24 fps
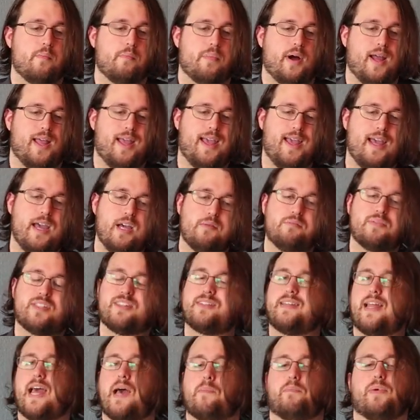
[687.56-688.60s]
But him
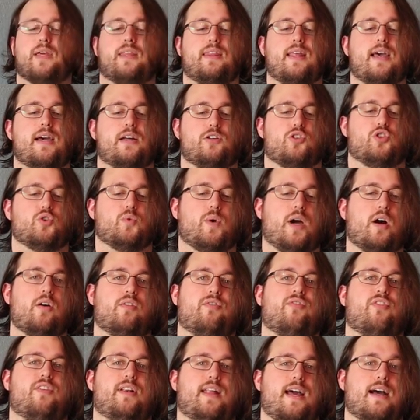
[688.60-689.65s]
snapping that
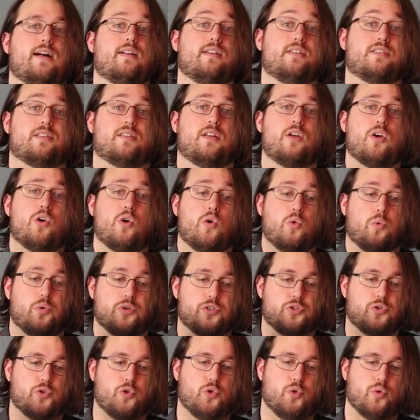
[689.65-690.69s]
drought for Dallas
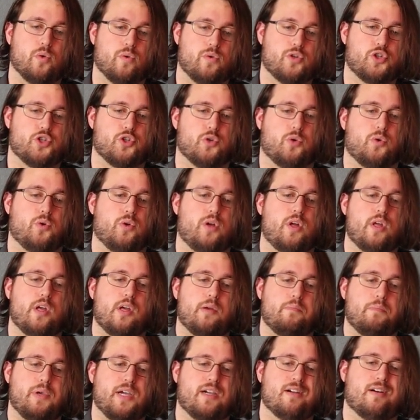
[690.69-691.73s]
was crucial
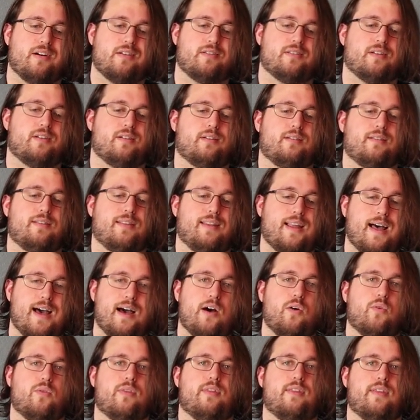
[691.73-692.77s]
because it
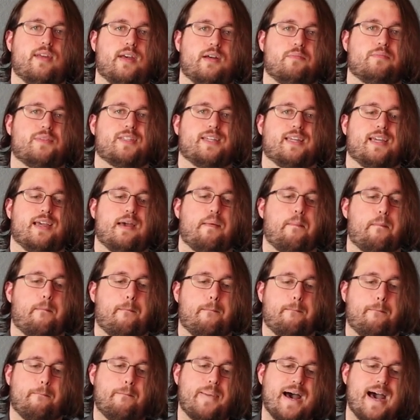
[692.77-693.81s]
allowed them to get
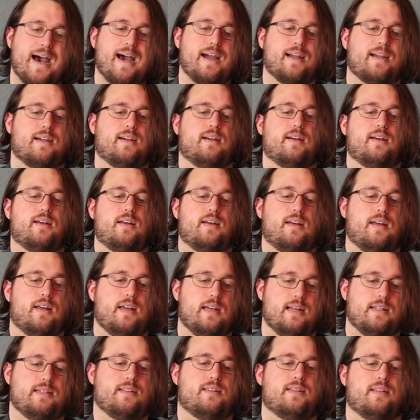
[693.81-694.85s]
back
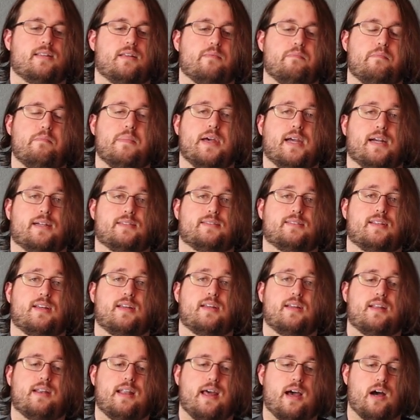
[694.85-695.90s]
into the mix.
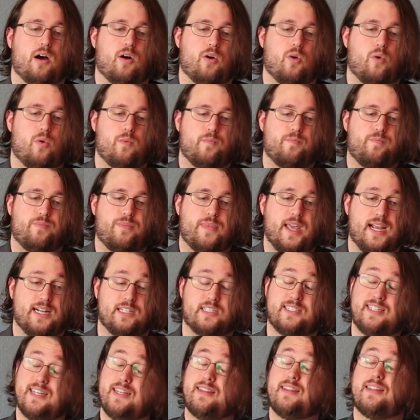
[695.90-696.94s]
Now, they
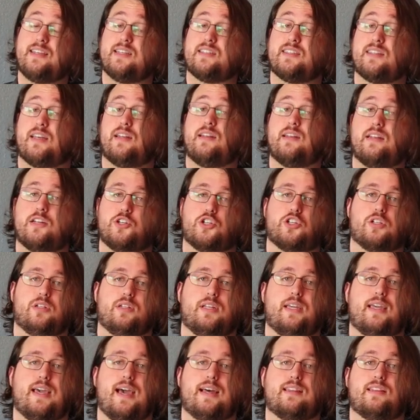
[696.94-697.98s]
did this
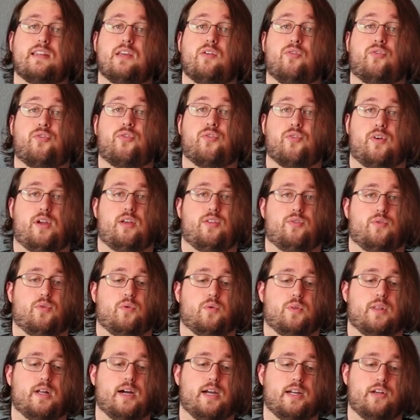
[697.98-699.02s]
initially at the free
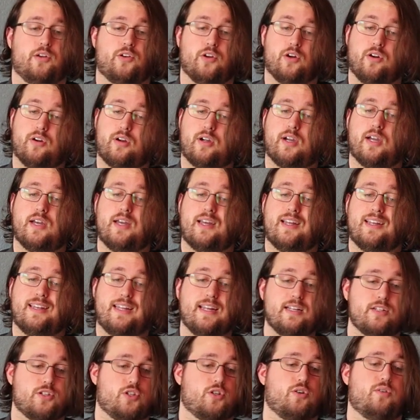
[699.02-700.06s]
throw line. Dirk
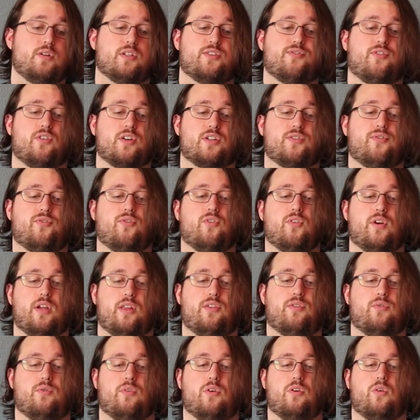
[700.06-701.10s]
didn't shoot his first free
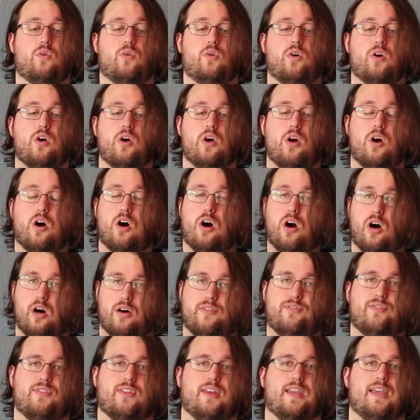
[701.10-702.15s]
throw
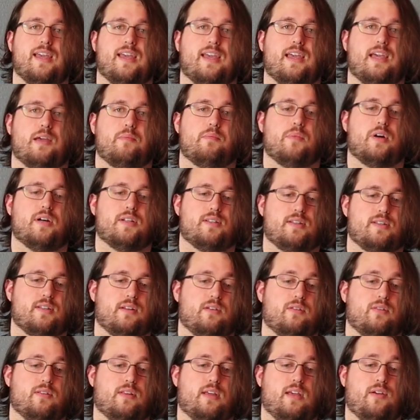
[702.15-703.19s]
of the game
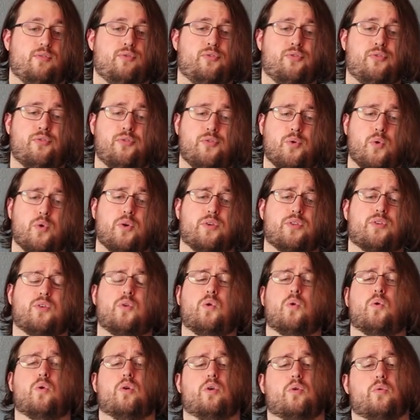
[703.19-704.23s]
until the fourth
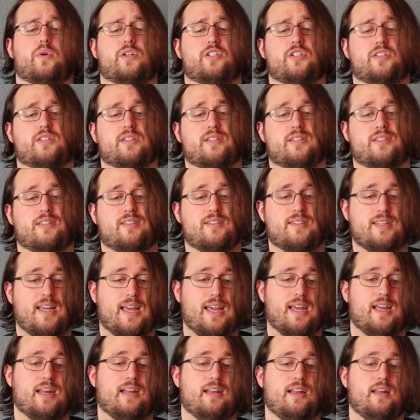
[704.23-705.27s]
quarter, which is
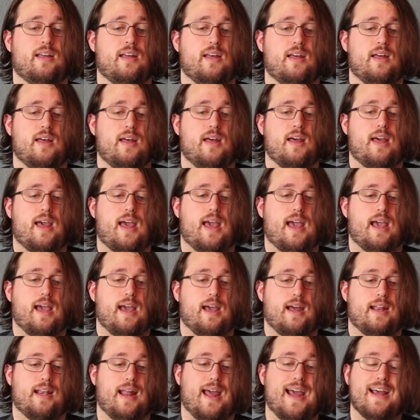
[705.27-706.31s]
insane.
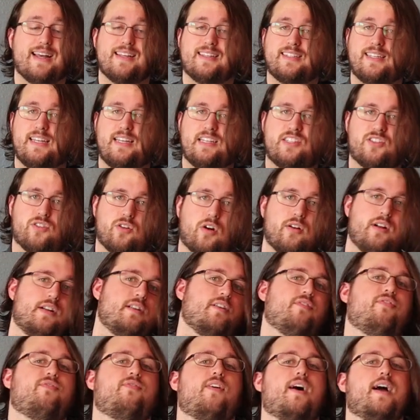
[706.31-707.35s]
And as he started
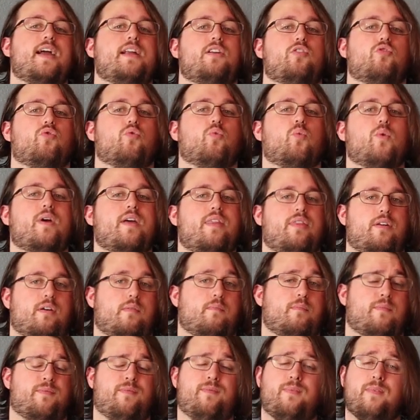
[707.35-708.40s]
to find a
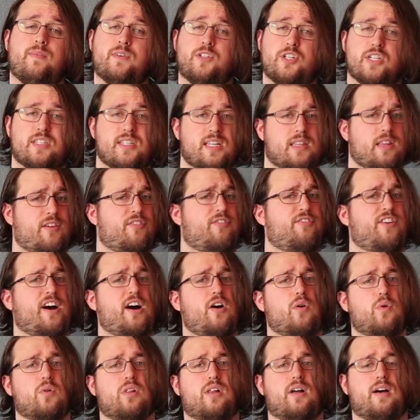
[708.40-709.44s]
rhythm just at the
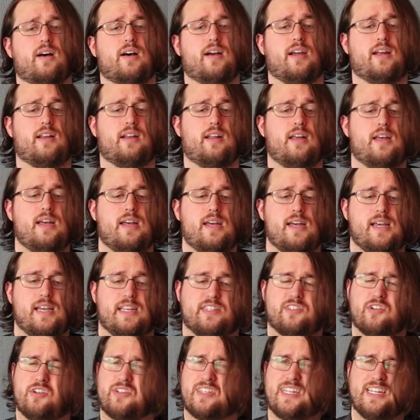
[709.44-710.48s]
foul line, he
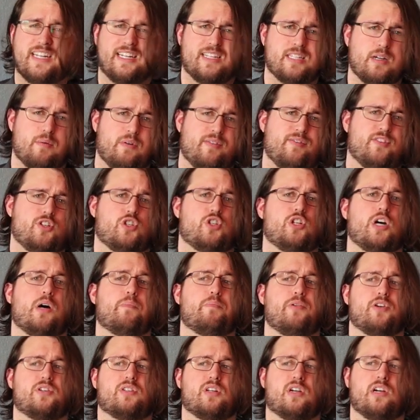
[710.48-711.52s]
starts getting some of his
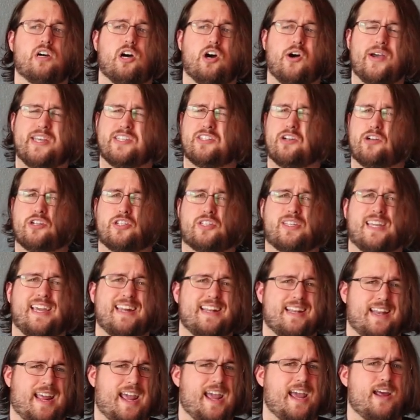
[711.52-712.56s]
jumpers to go. He starts
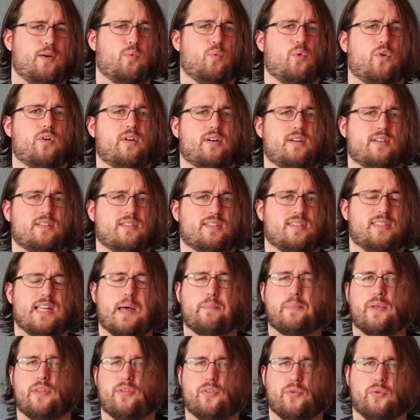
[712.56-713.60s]
getting and one,
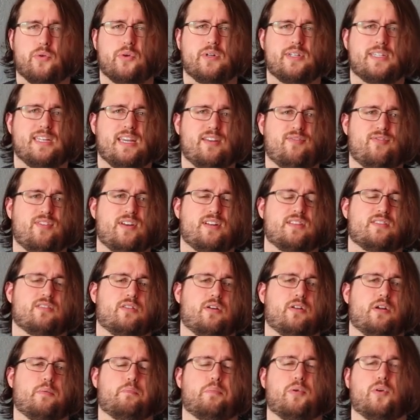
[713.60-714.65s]
stepping through a defense
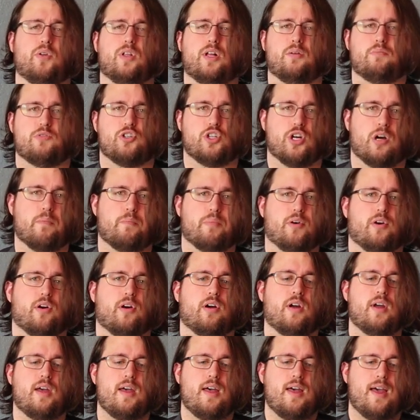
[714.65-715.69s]
on a pull-up
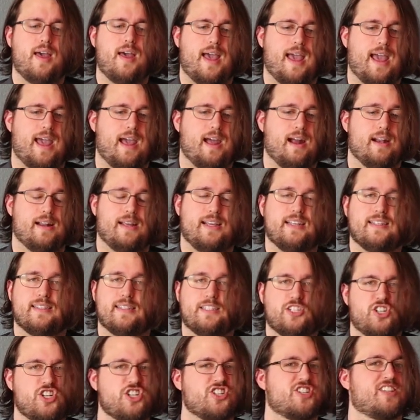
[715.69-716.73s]
jumper. And
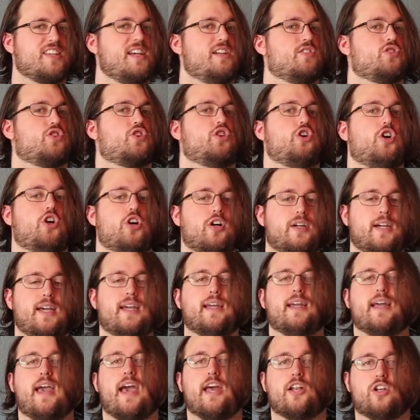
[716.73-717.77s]
he just gets
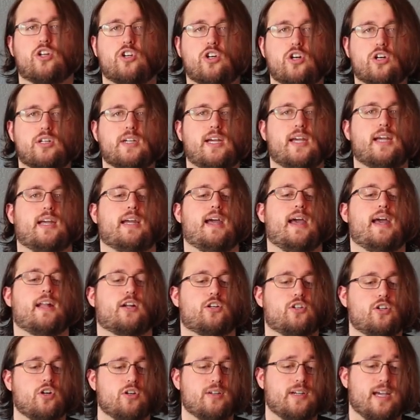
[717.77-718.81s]
cooking and cooking
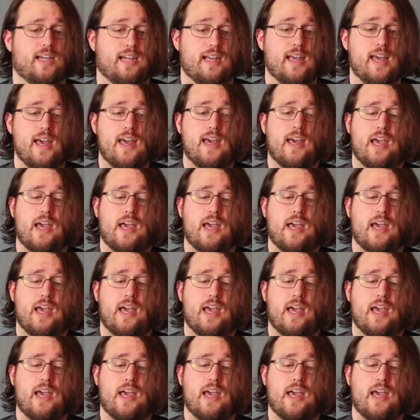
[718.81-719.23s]
and cooking.